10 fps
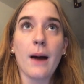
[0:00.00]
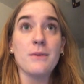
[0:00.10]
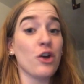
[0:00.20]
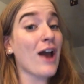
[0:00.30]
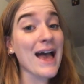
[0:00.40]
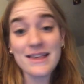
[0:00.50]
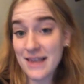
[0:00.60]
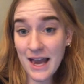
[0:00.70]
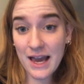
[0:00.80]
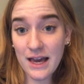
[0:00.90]
your
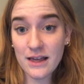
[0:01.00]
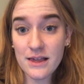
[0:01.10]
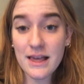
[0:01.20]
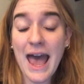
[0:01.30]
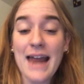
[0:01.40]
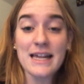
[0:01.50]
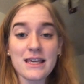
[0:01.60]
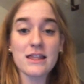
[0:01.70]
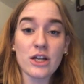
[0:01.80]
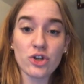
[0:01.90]
essays,
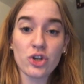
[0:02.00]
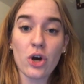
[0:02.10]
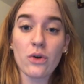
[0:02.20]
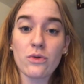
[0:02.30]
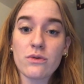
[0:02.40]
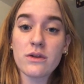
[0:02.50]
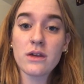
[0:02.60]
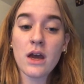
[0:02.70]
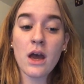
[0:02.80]
anything that shows